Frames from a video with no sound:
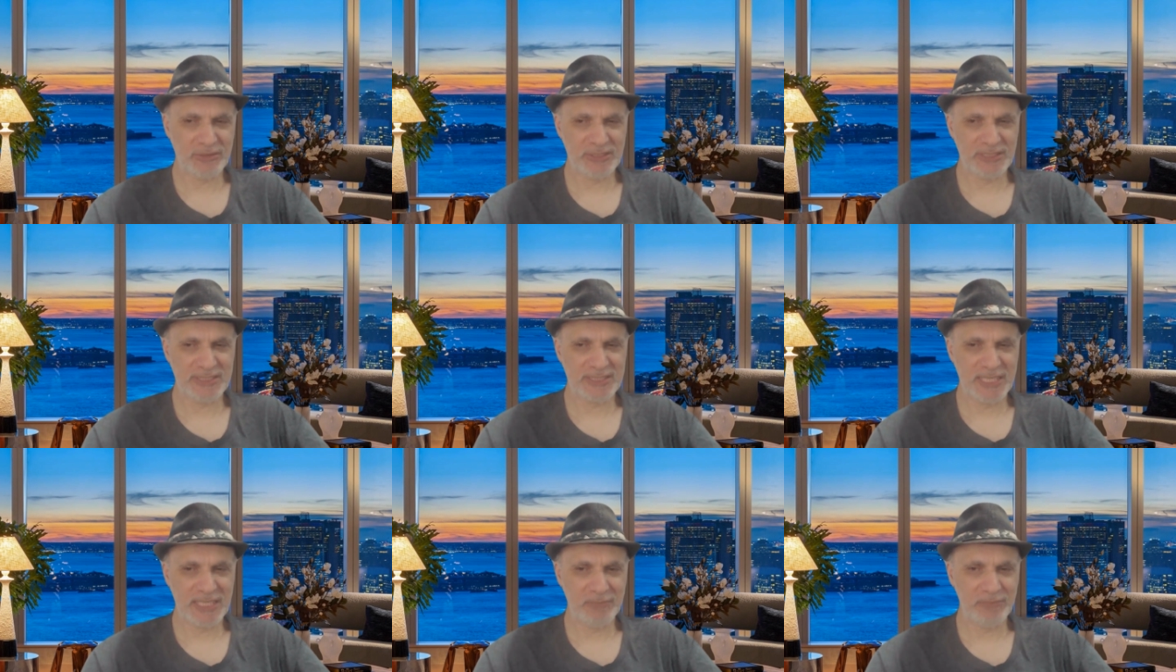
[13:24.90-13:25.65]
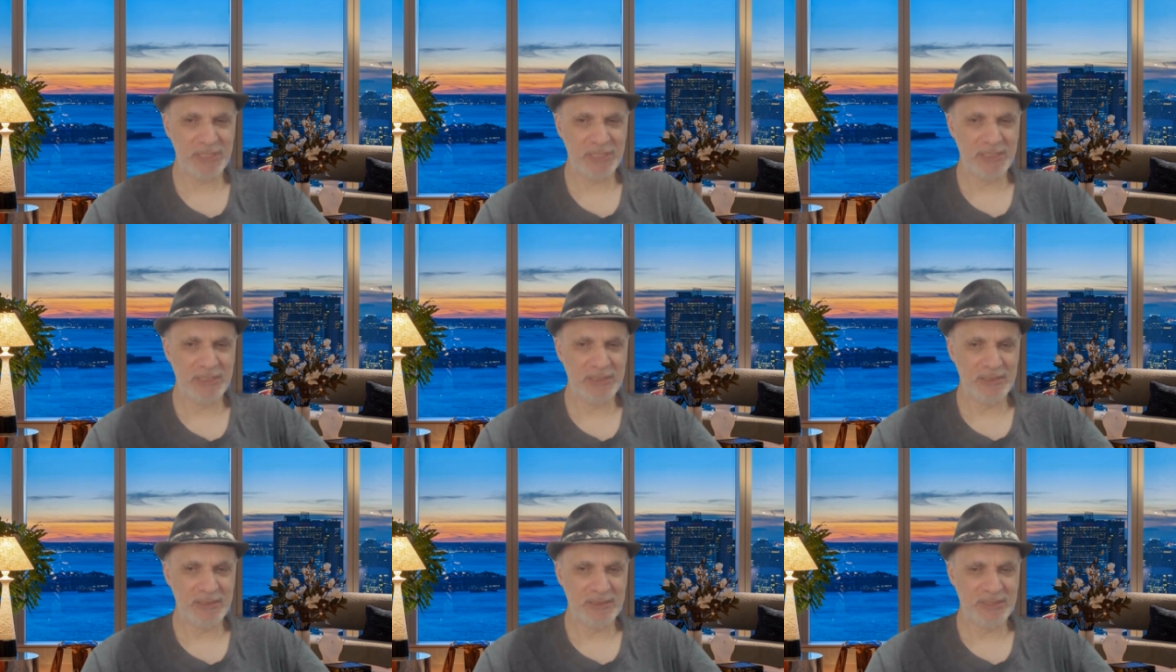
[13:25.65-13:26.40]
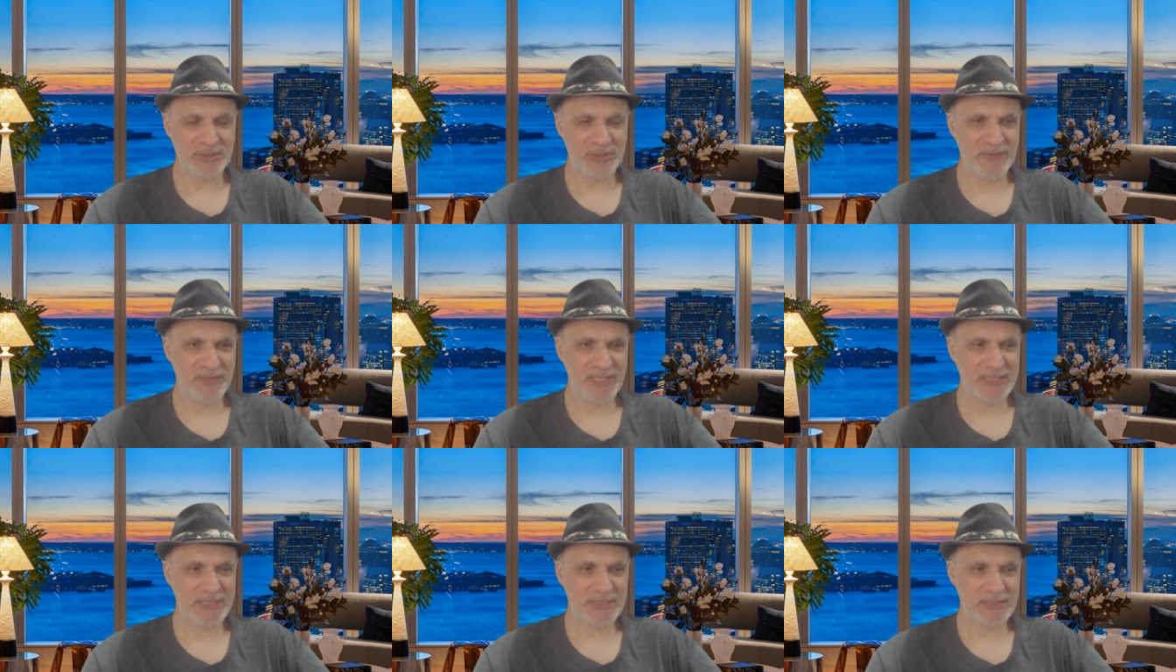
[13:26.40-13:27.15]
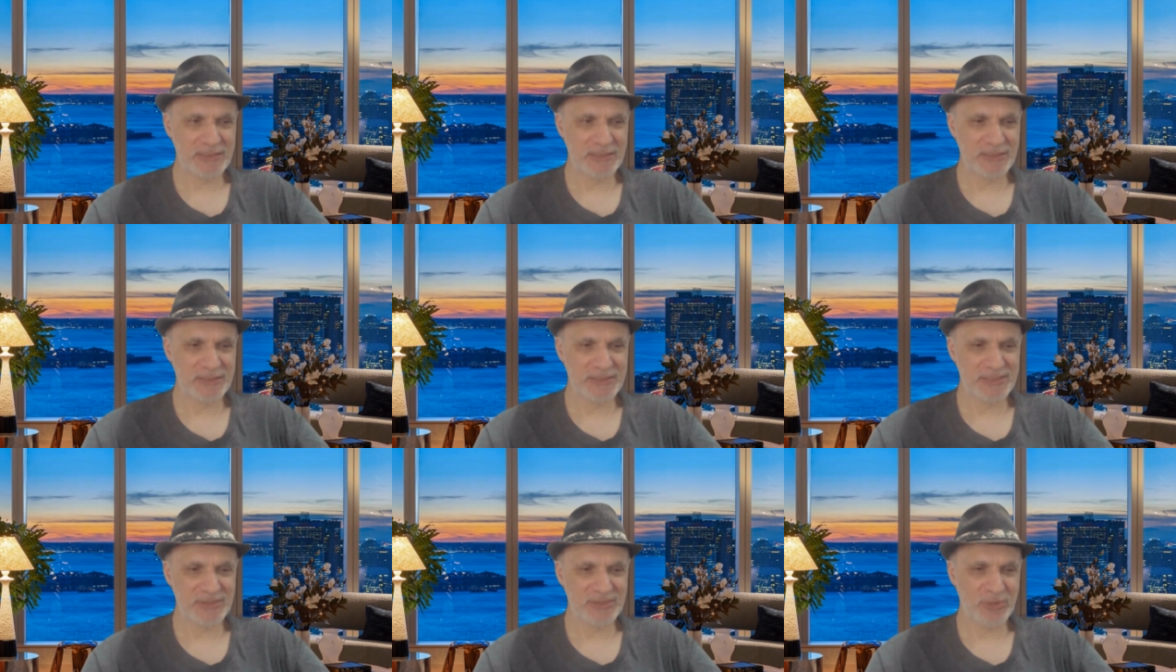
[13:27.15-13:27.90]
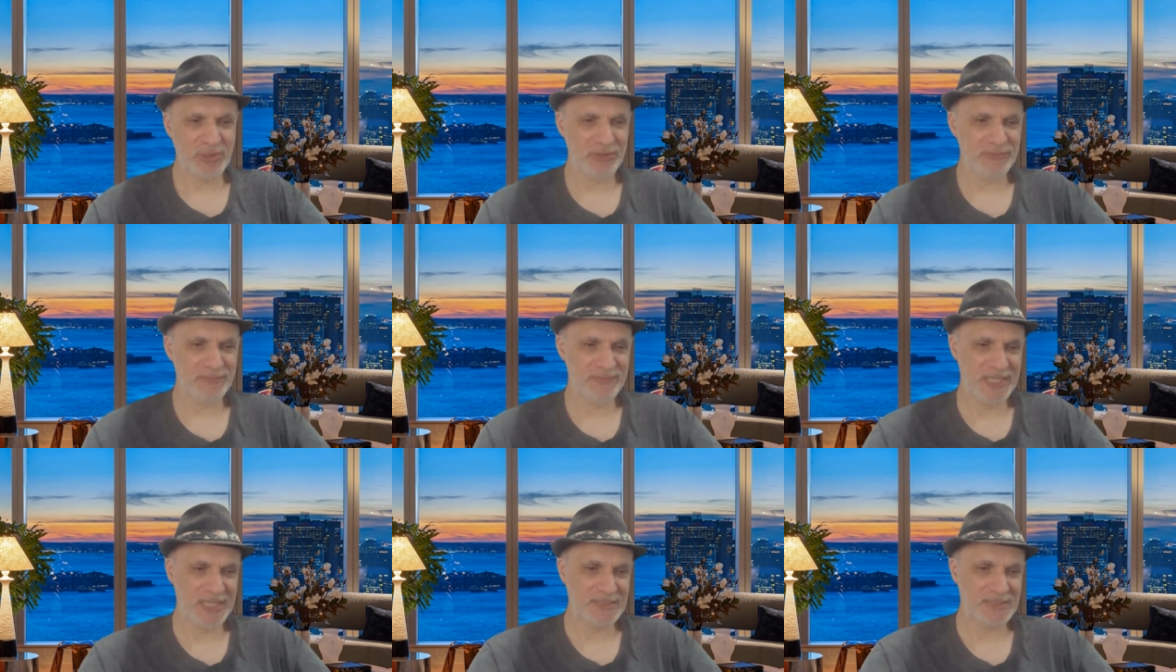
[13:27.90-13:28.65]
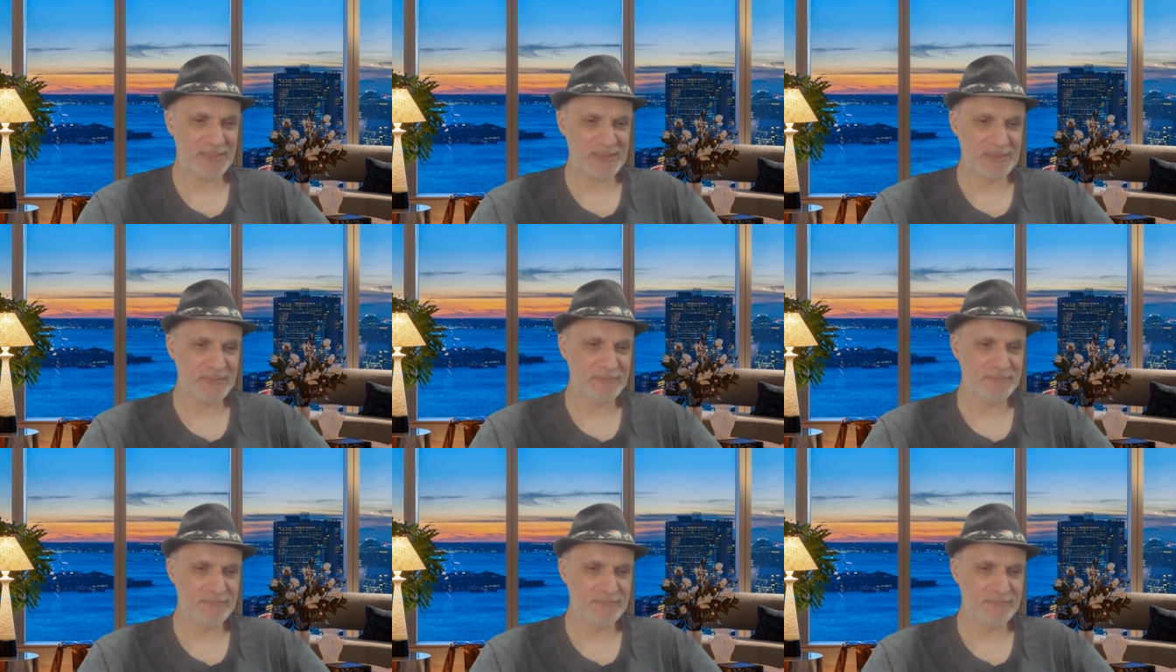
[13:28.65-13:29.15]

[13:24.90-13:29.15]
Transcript: look the same. So, anyways, see you tomorrow. Thanks.